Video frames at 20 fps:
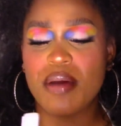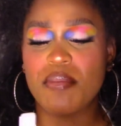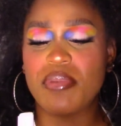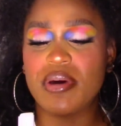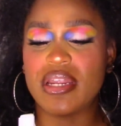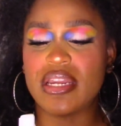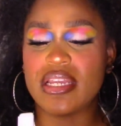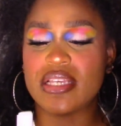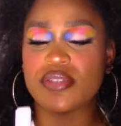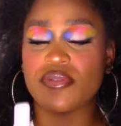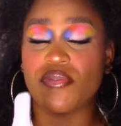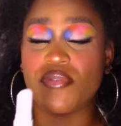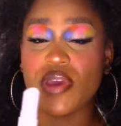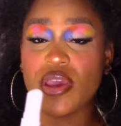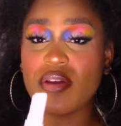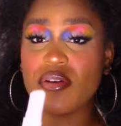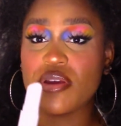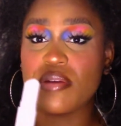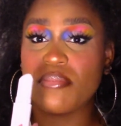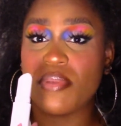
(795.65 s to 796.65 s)
But it is
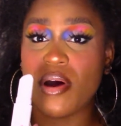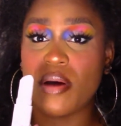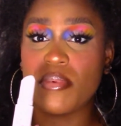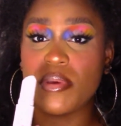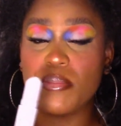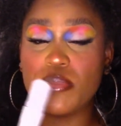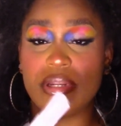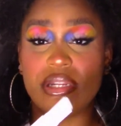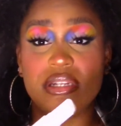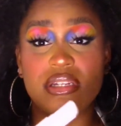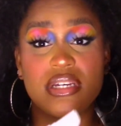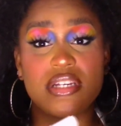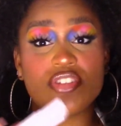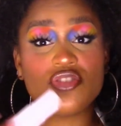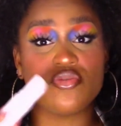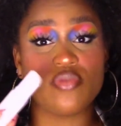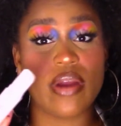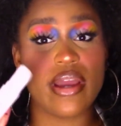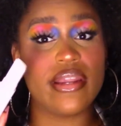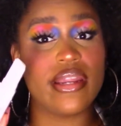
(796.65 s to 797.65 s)
very balmy, but it does
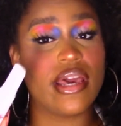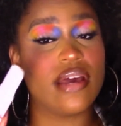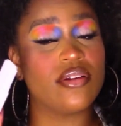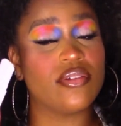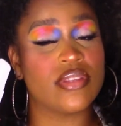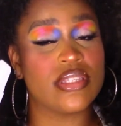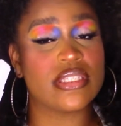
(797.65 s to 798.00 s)
dry down on